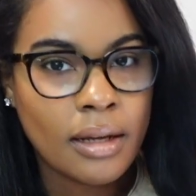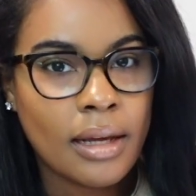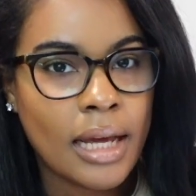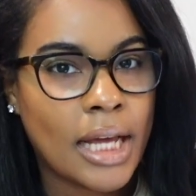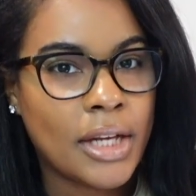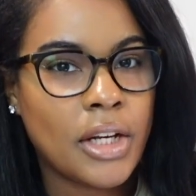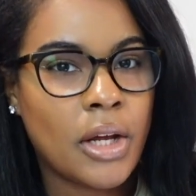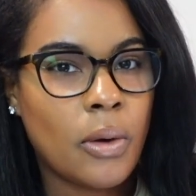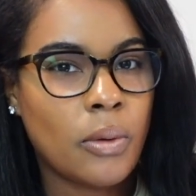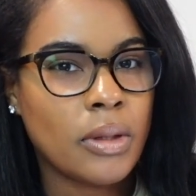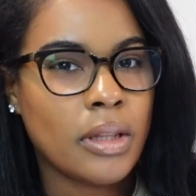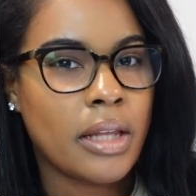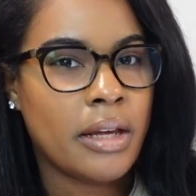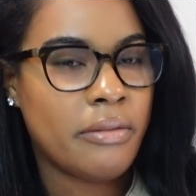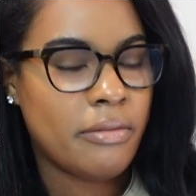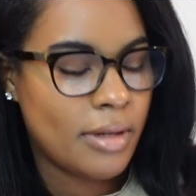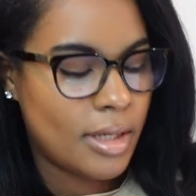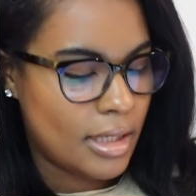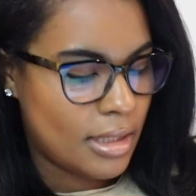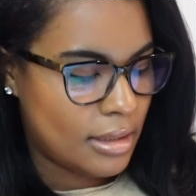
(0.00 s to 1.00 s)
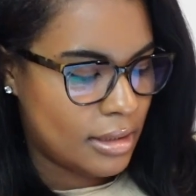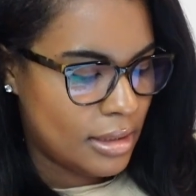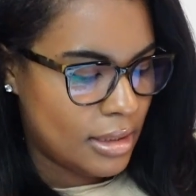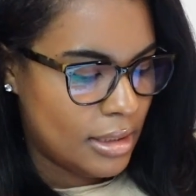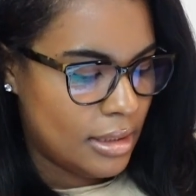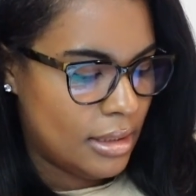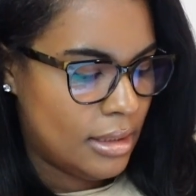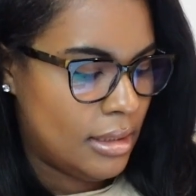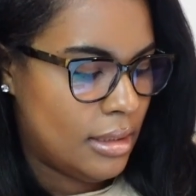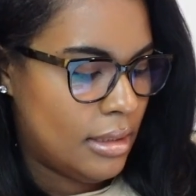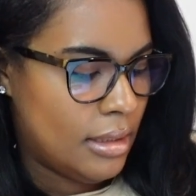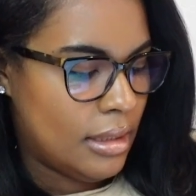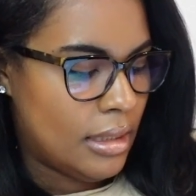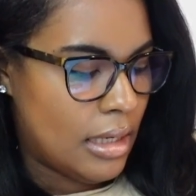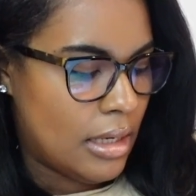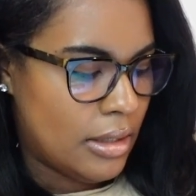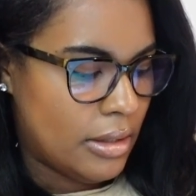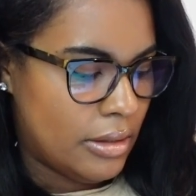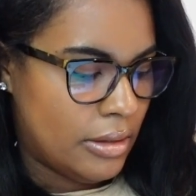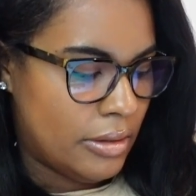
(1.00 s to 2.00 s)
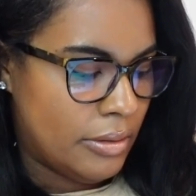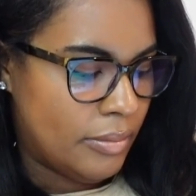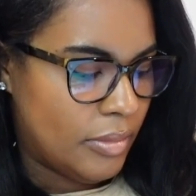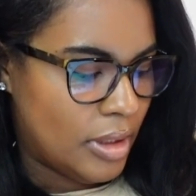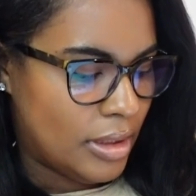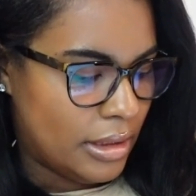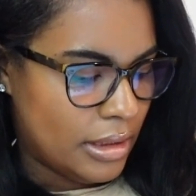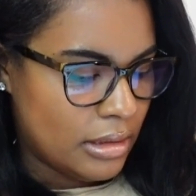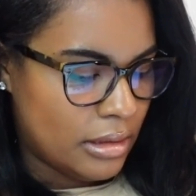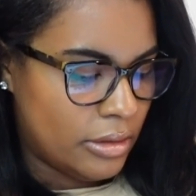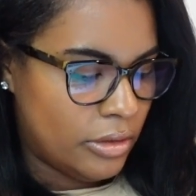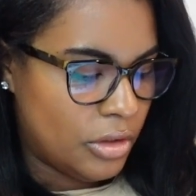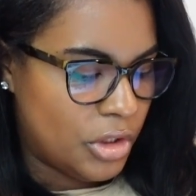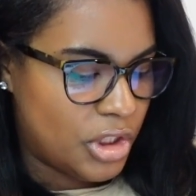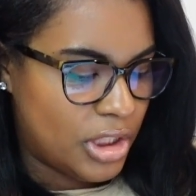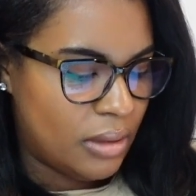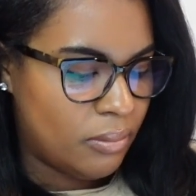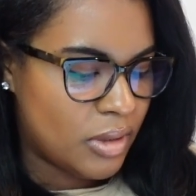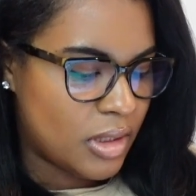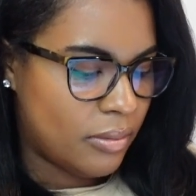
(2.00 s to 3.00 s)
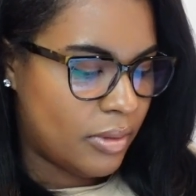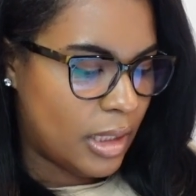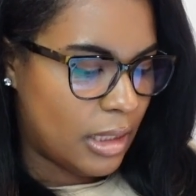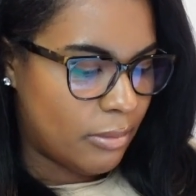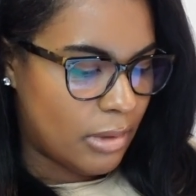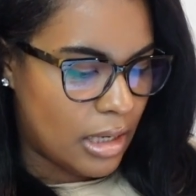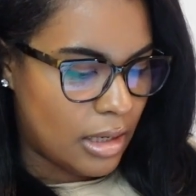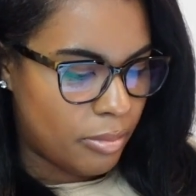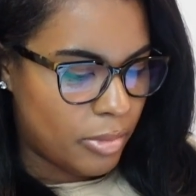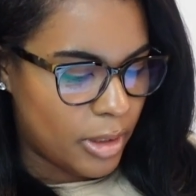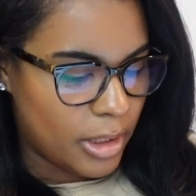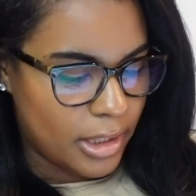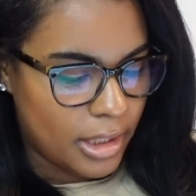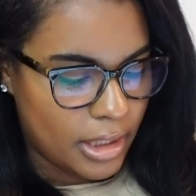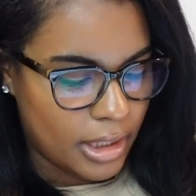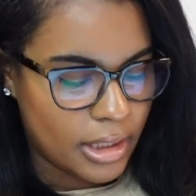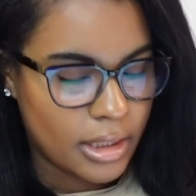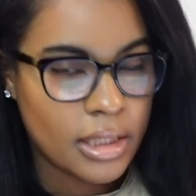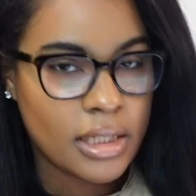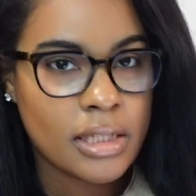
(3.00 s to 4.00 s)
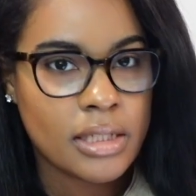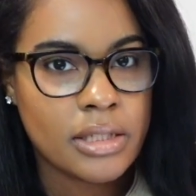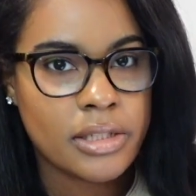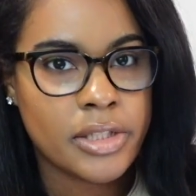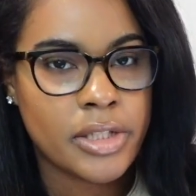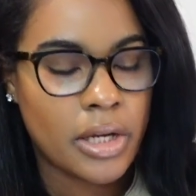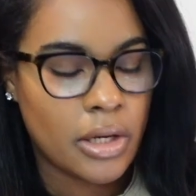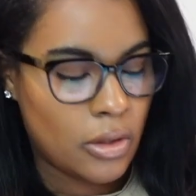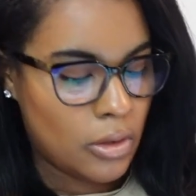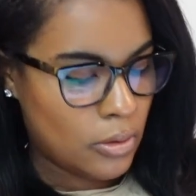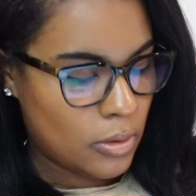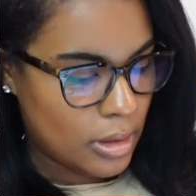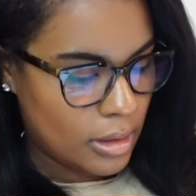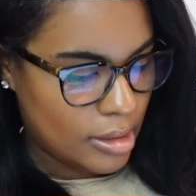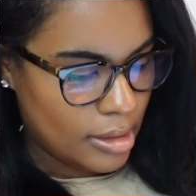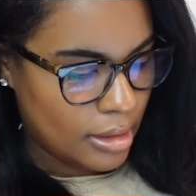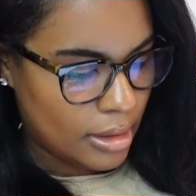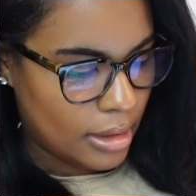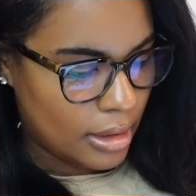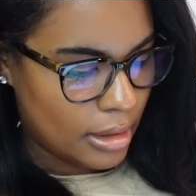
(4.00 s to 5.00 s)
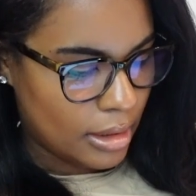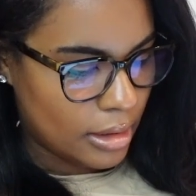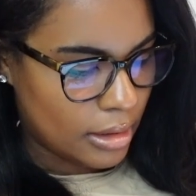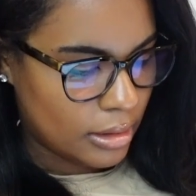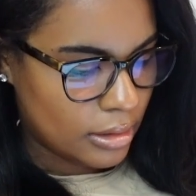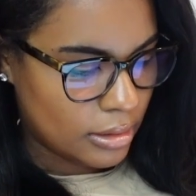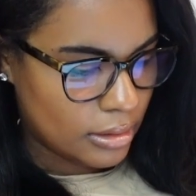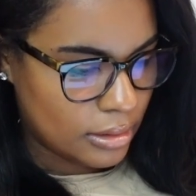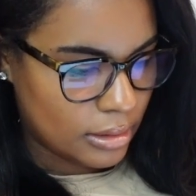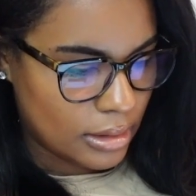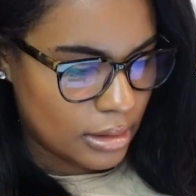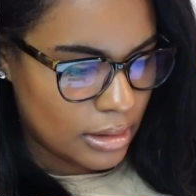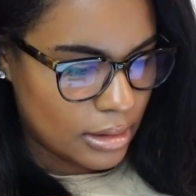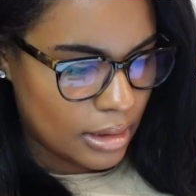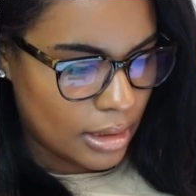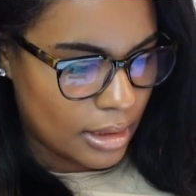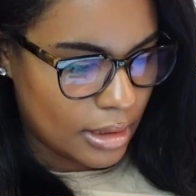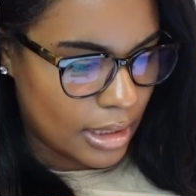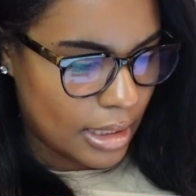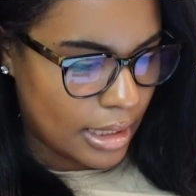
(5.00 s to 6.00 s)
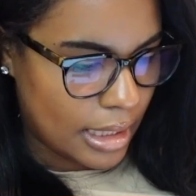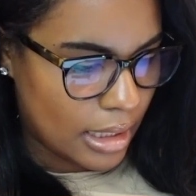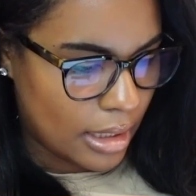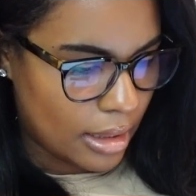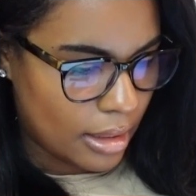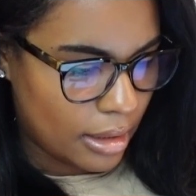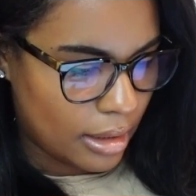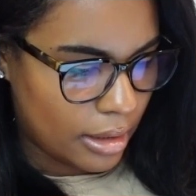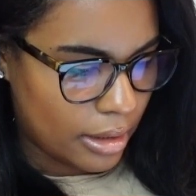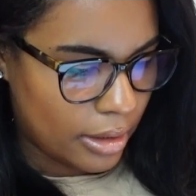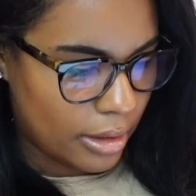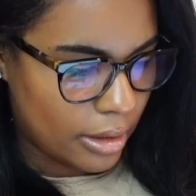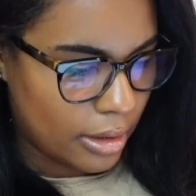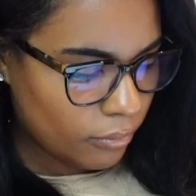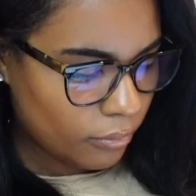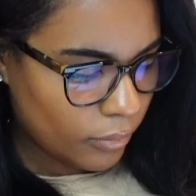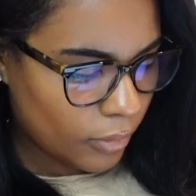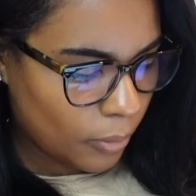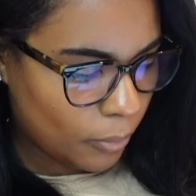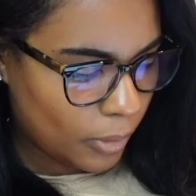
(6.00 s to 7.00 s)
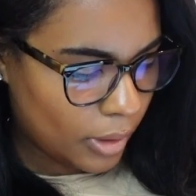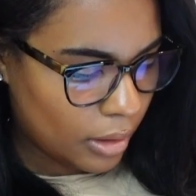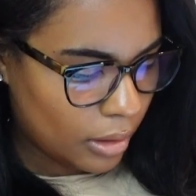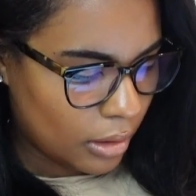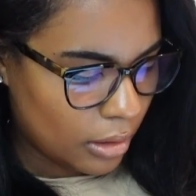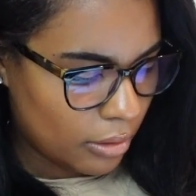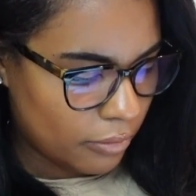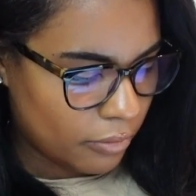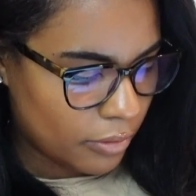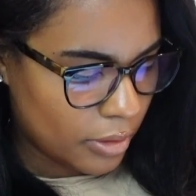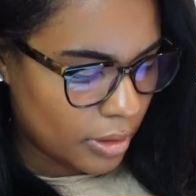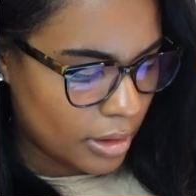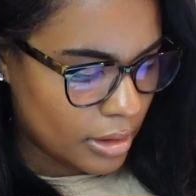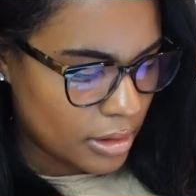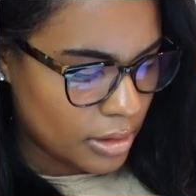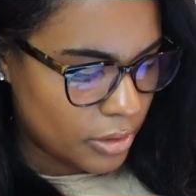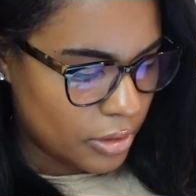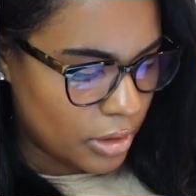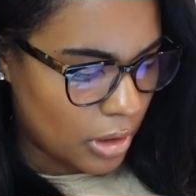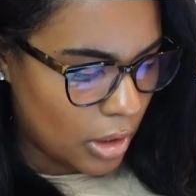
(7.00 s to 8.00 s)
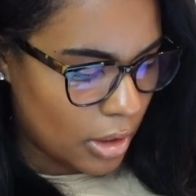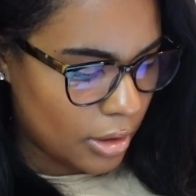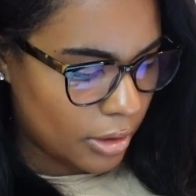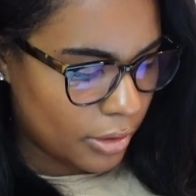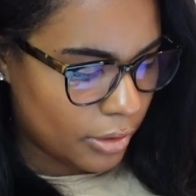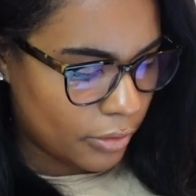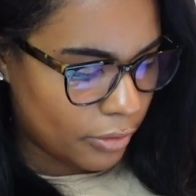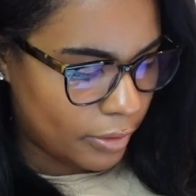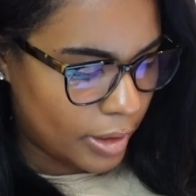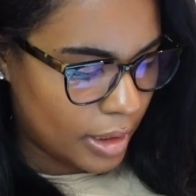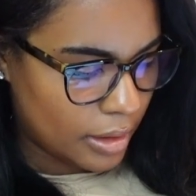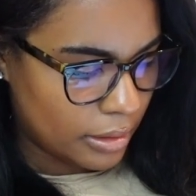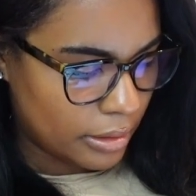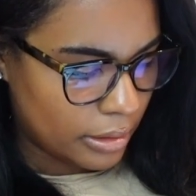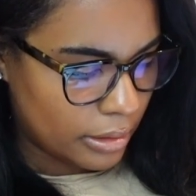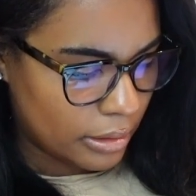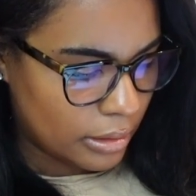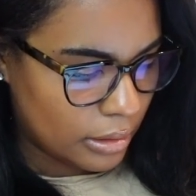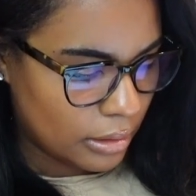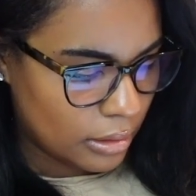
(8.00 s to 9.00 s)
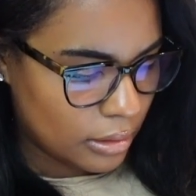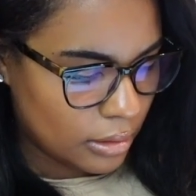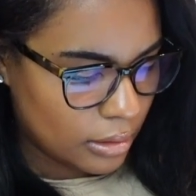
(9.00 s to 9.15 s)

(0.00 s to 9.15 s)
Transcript: I don't love it. It looks a little cheap to me in my opinion. So yeah, let's get that out of there. We can go for this dark gray look.